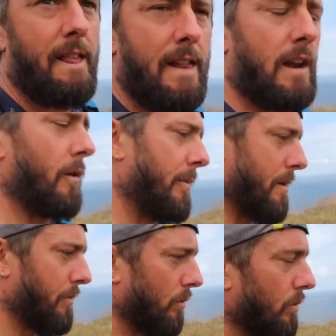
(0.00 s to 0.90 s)
a lot of
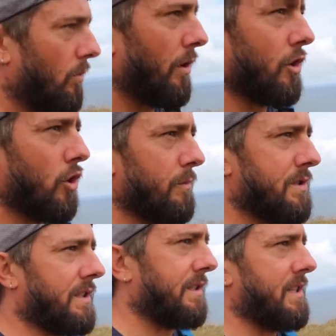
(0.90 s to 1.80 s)
people will want to come
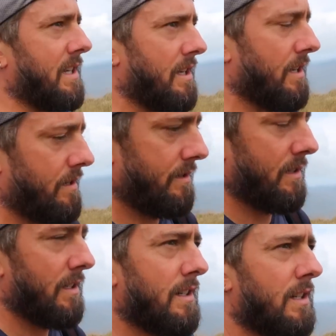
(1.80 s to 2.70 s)
to the sea
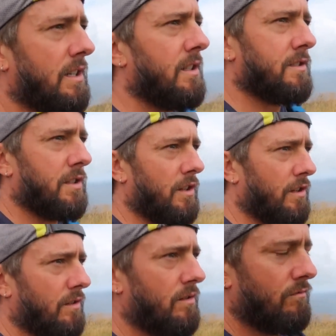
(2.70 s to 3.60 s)

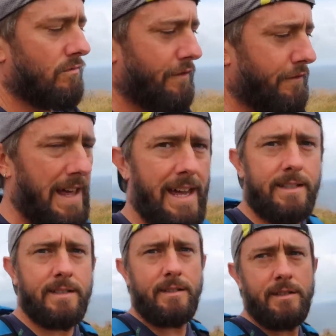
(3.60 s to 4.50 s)
to
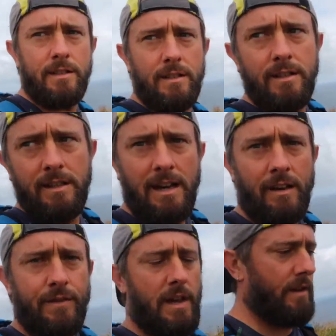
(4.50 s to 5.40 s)
reflect and to
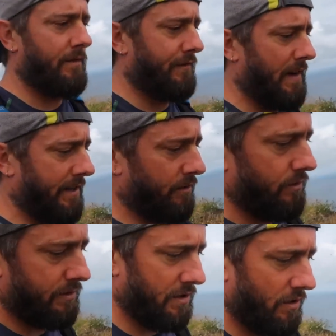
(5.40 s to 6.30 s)
have their
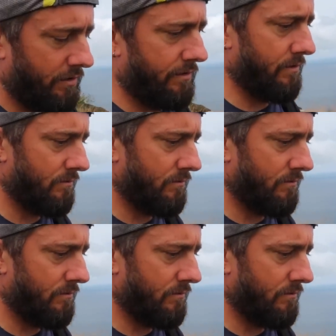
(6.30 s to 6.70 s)
final sort of